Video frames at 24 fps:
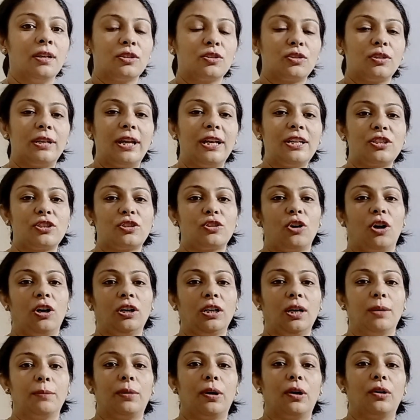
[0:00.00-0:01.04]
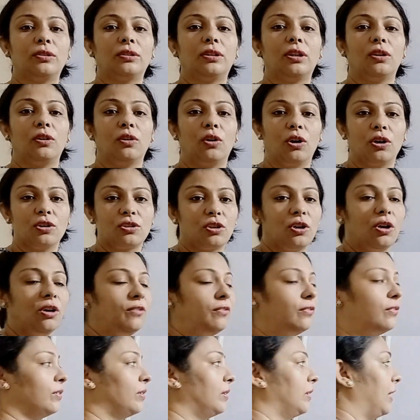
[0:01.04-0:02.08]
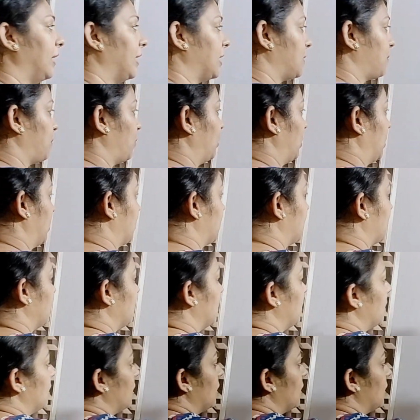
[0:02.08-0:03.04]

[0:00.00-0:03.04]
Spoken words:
So let's talk about the laws of exponents.